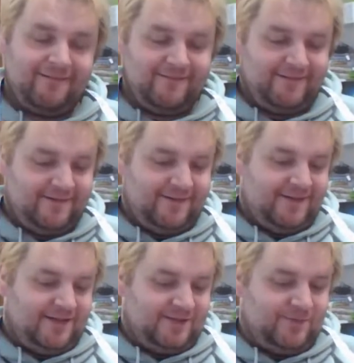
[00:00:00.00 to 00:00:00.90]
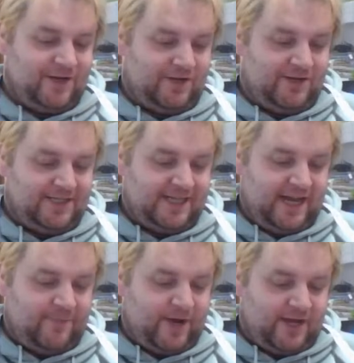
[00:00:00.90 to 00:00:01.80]
It's pretty good. It's a
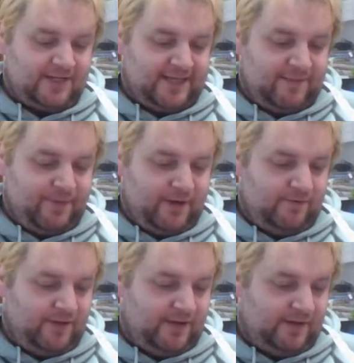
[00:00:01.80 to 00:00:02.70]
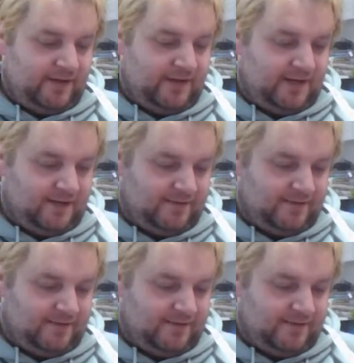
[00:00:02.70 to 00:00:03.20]
Yamaha tempo thing, isn't it?